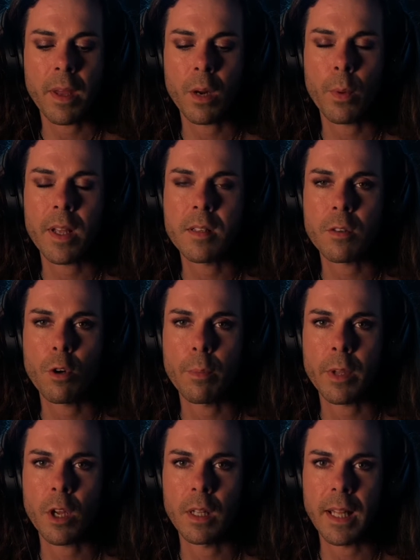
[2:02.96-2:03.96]
where
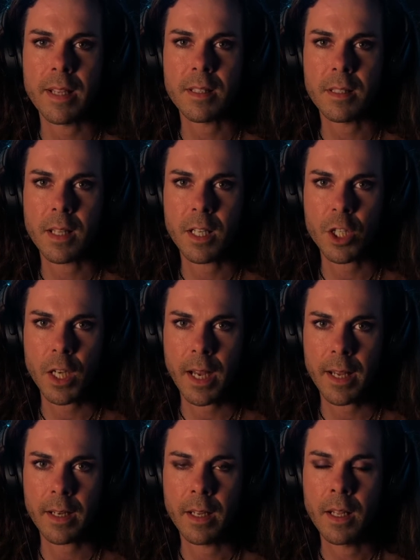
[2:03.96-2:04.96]
Scorpio lays in their
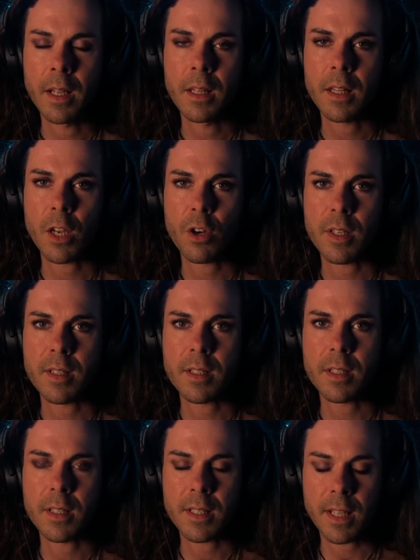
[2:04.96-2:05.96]
chart. There is
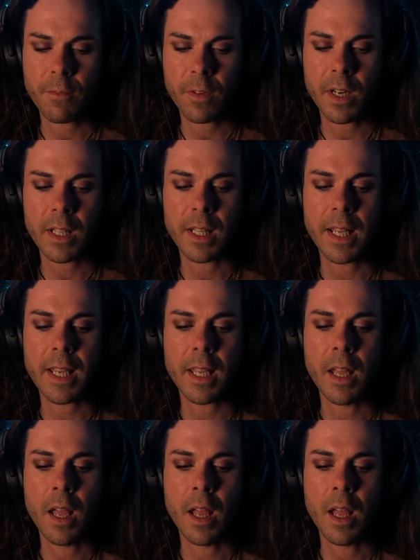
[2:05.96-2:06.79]
definitely,